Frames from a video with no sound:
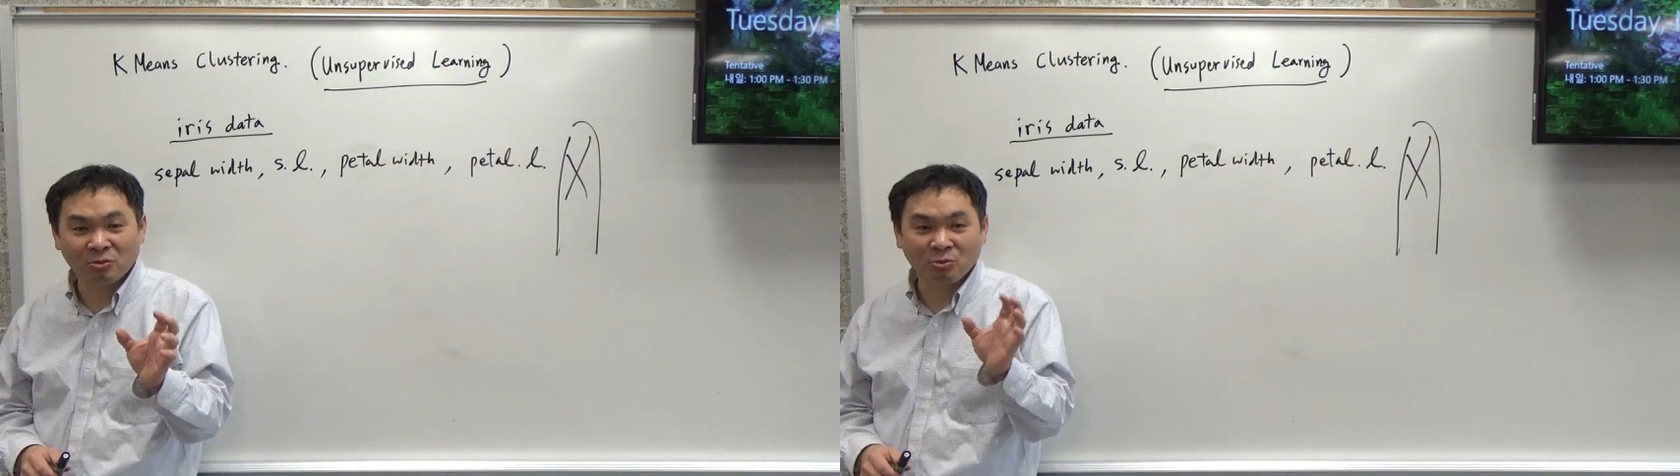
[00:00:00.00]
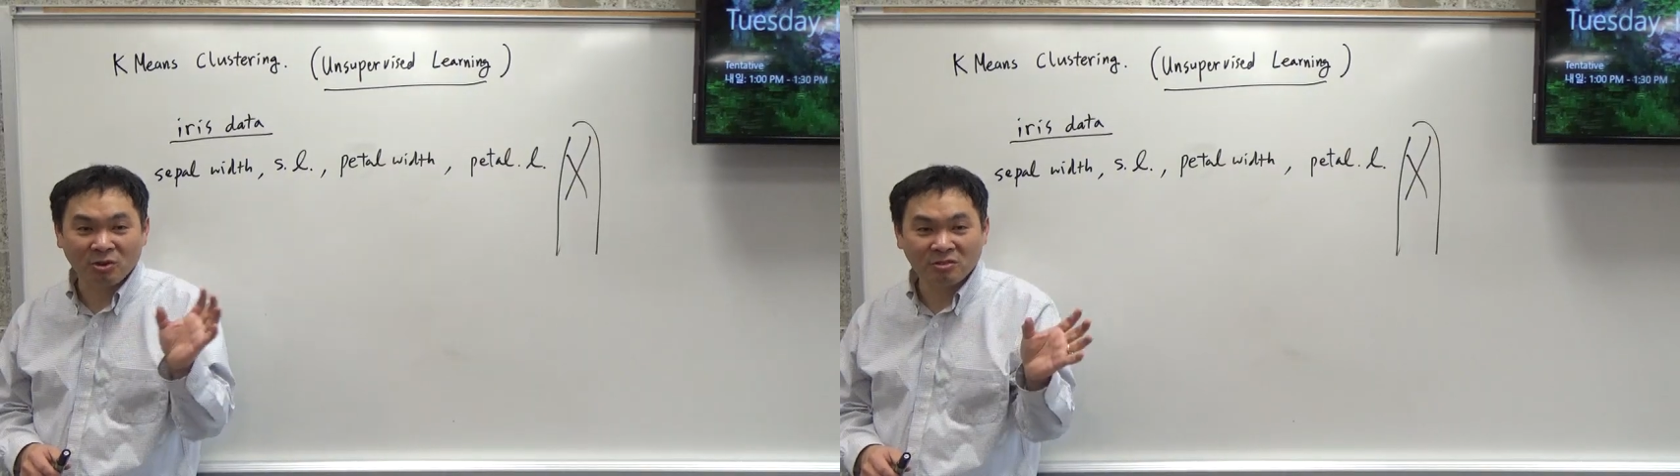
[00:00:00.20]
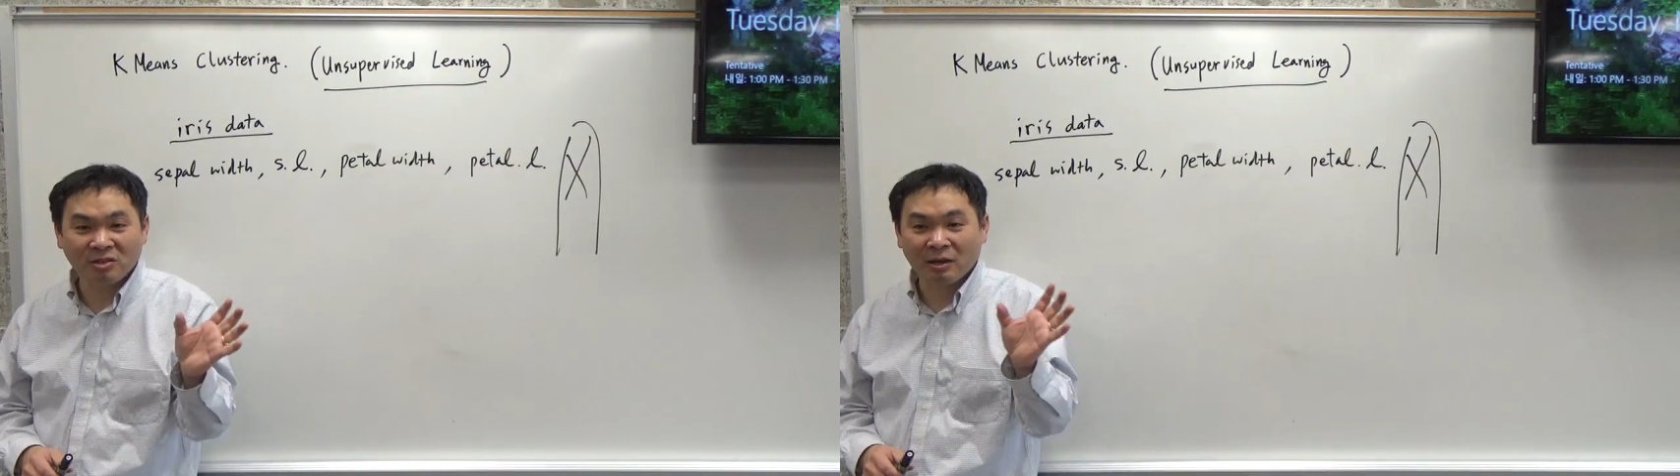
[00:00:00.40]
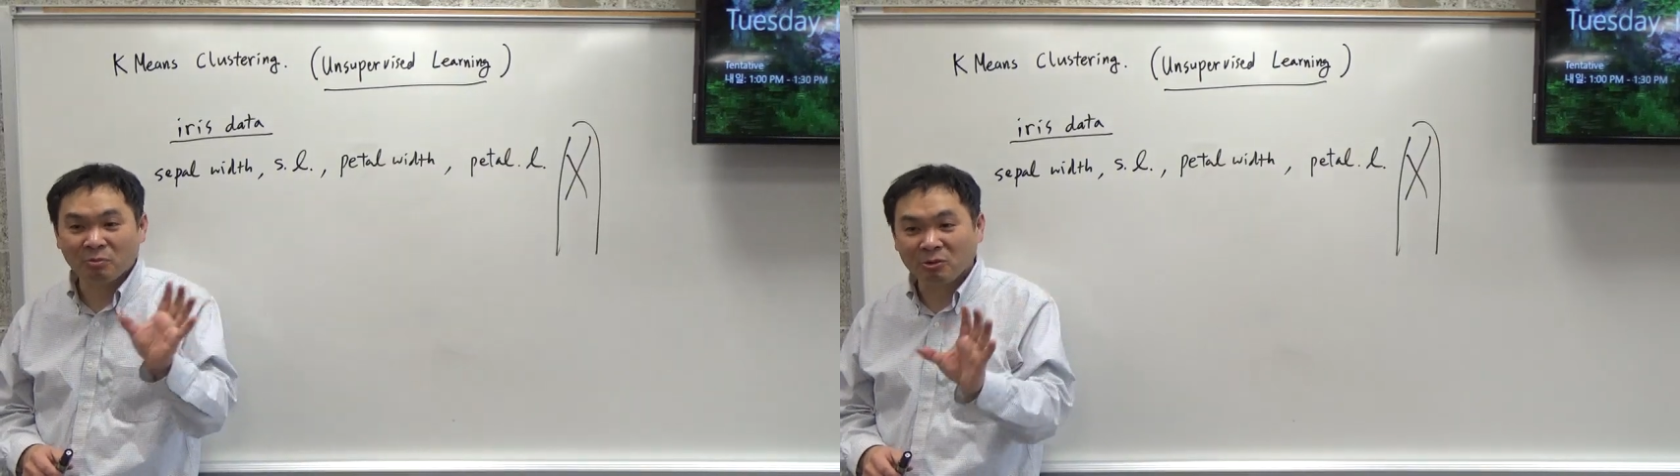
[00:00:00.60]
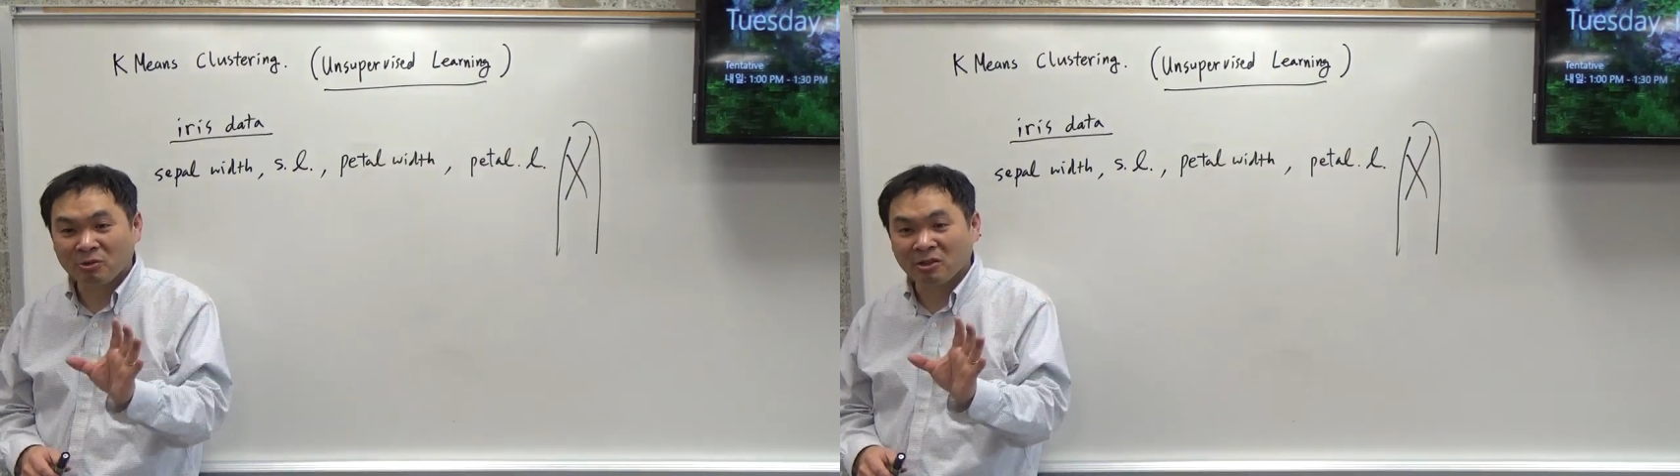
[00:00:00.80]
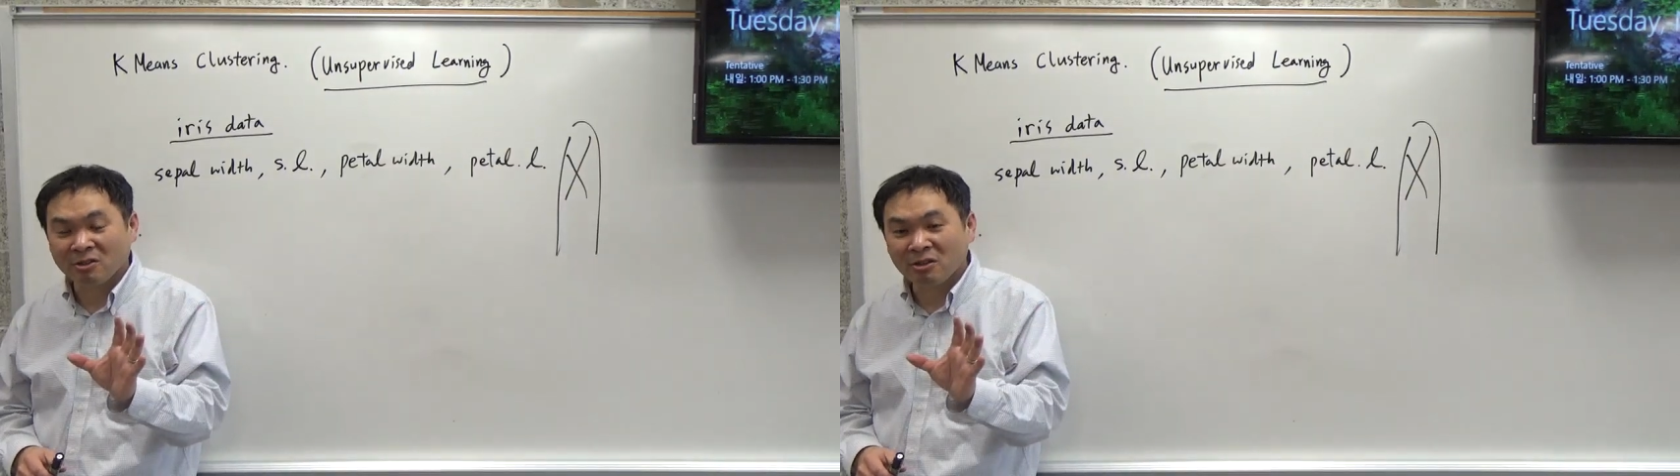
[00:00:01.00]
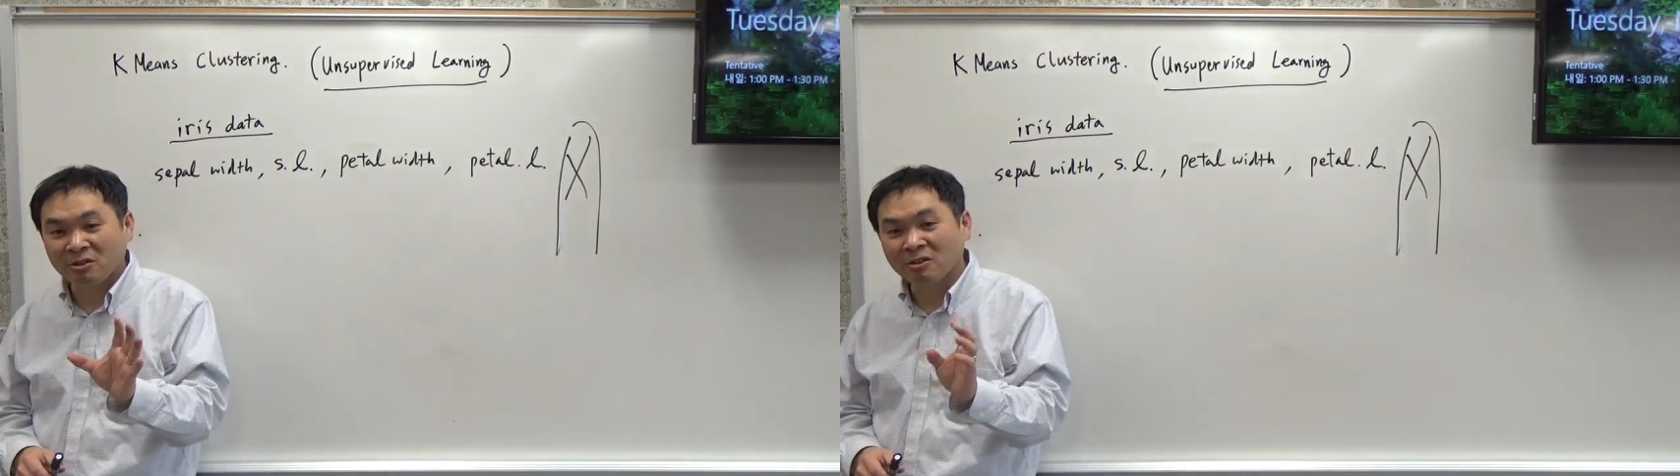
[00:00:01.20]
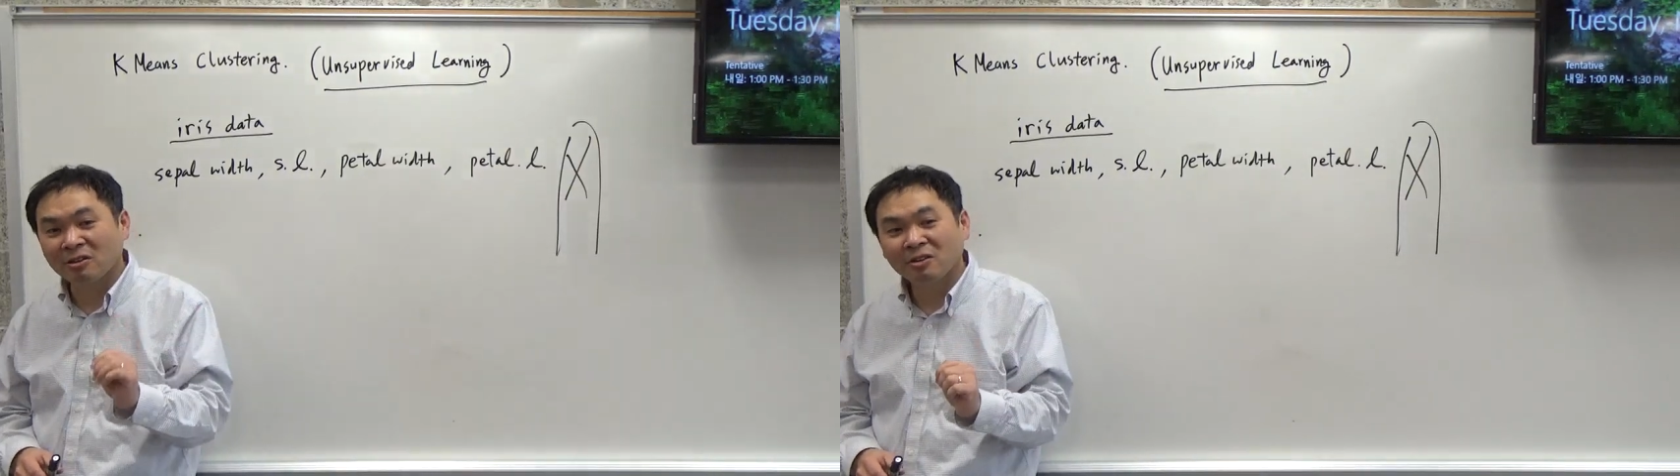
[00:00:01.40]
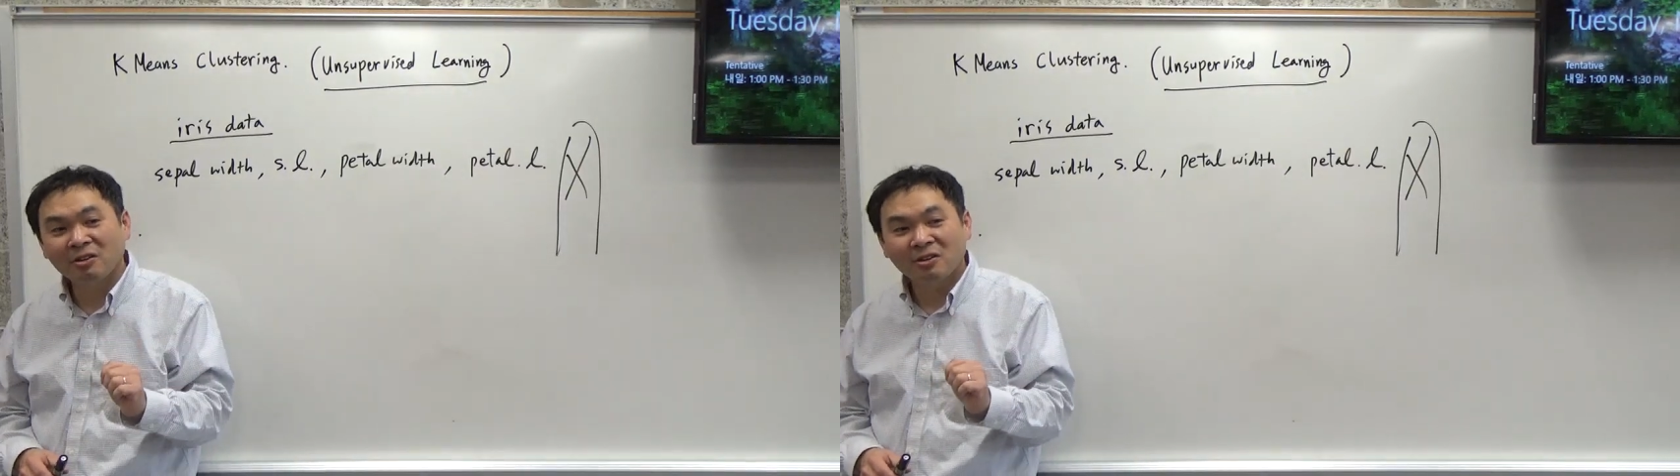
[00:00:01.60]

one type or the other,